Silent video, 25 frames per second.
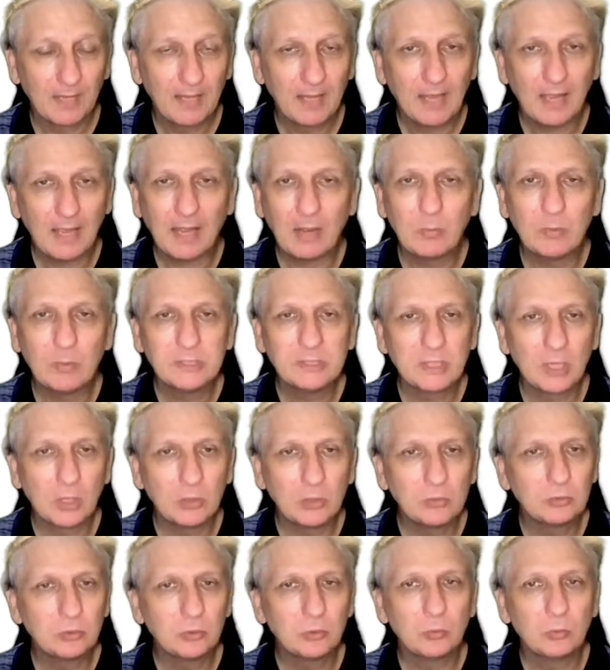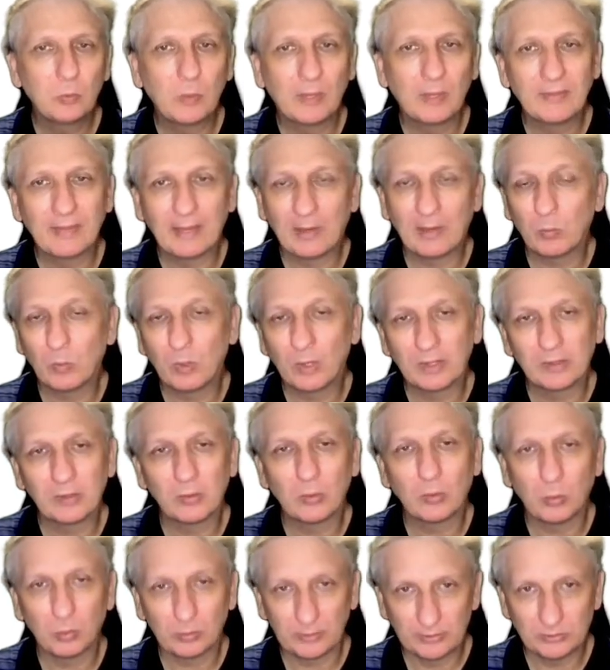And we don't do that well at
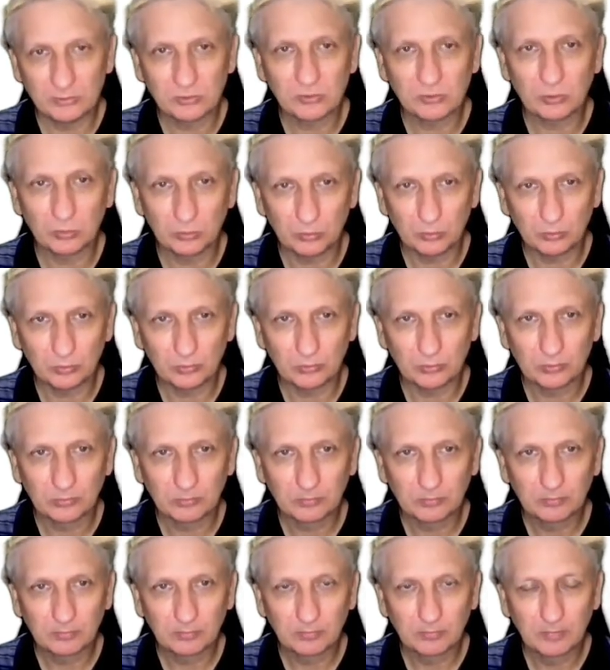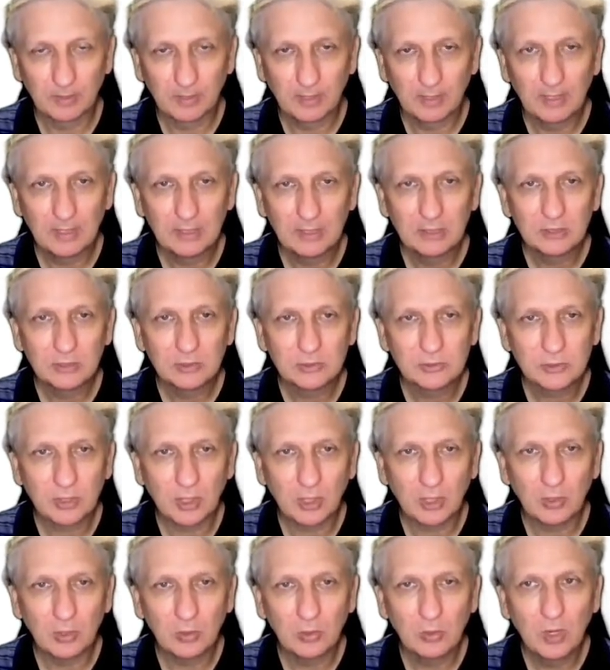all in schools.
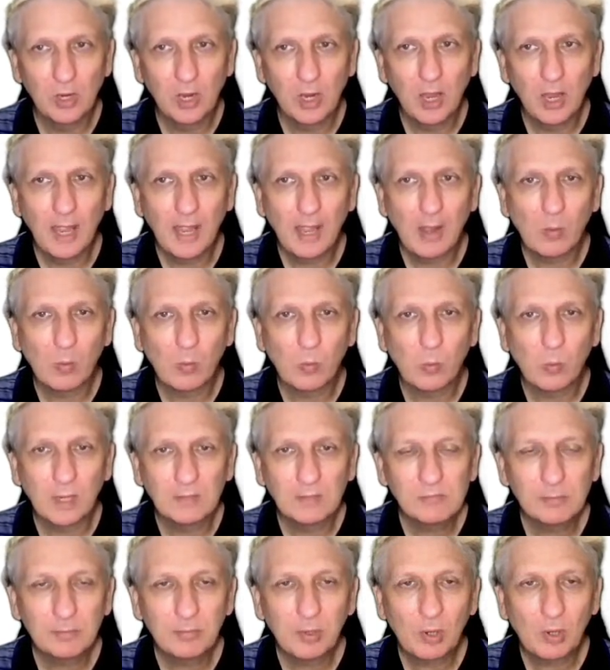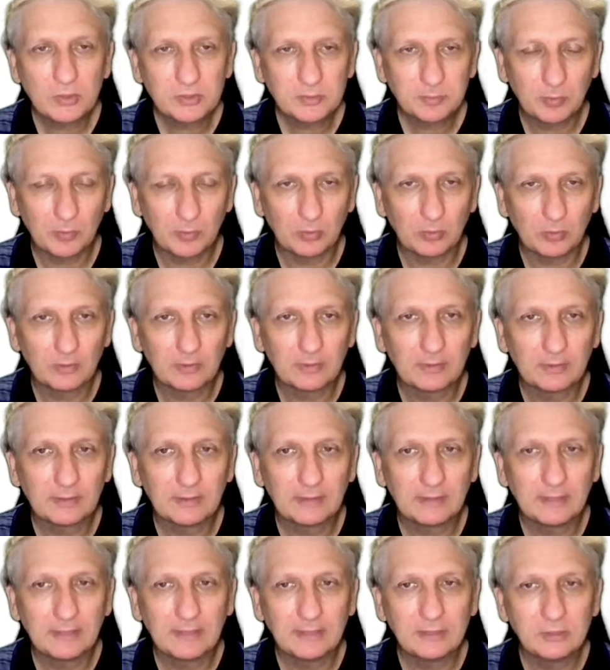So, wherever possible,
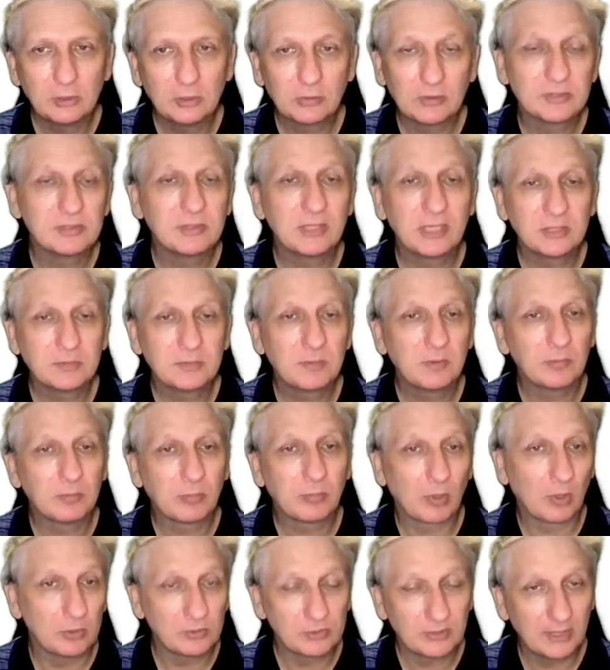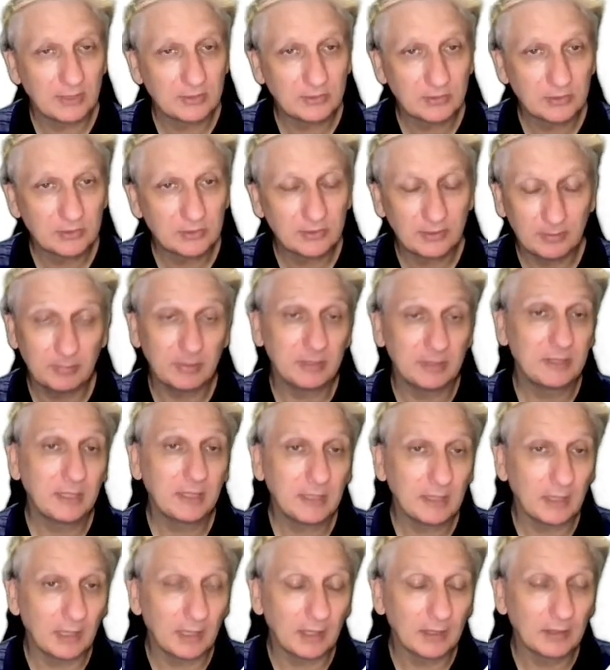in your assessment processes in
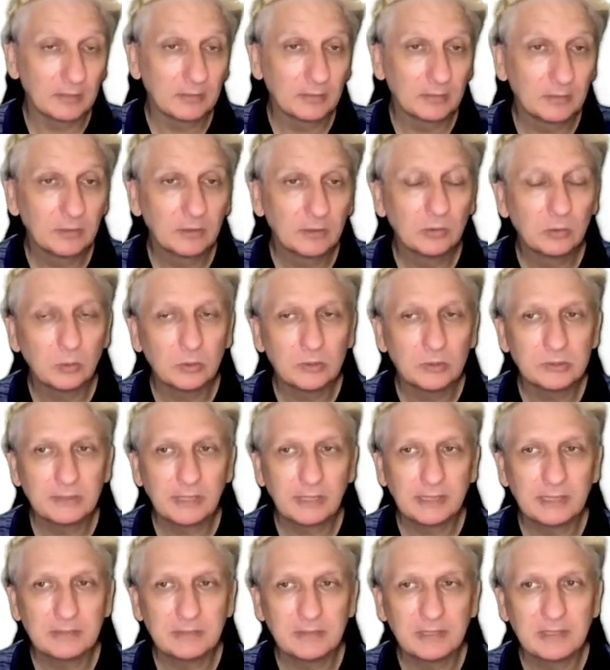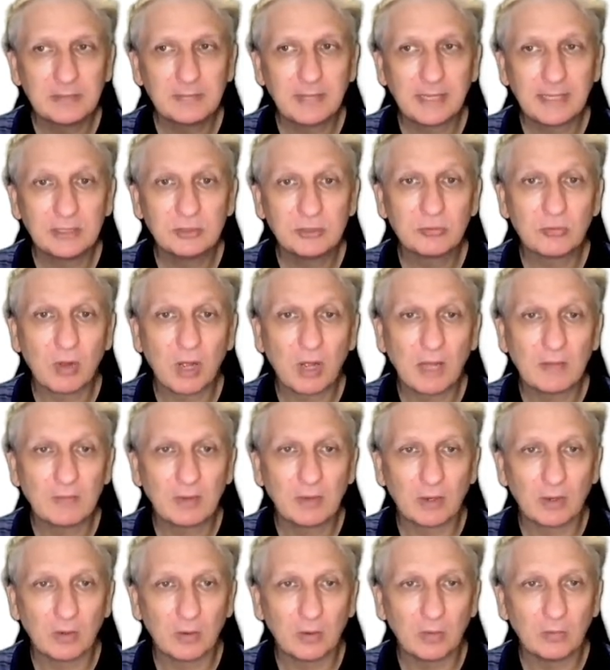particular, which tend to be the main driver
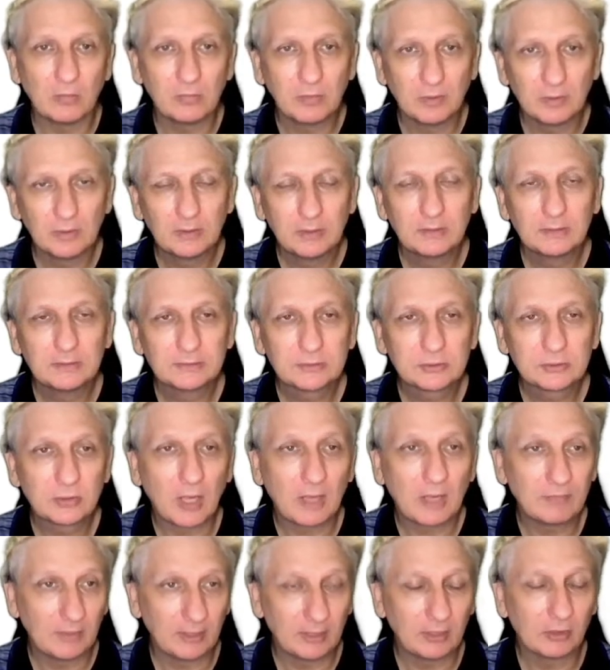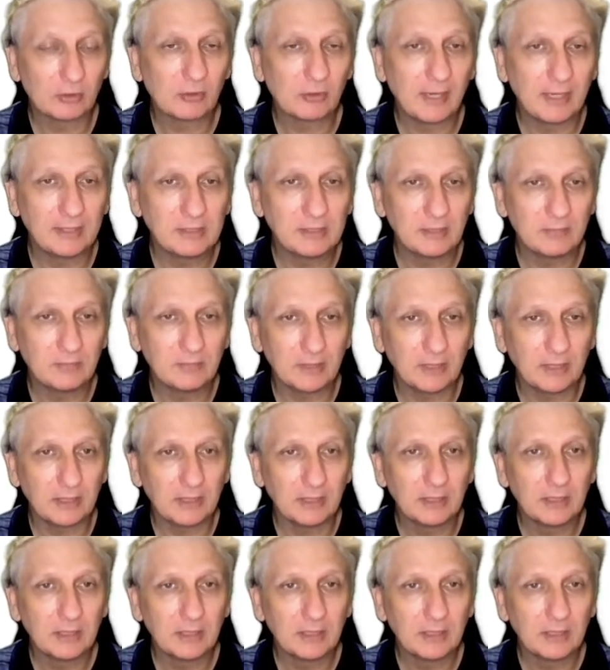of stifling creativity,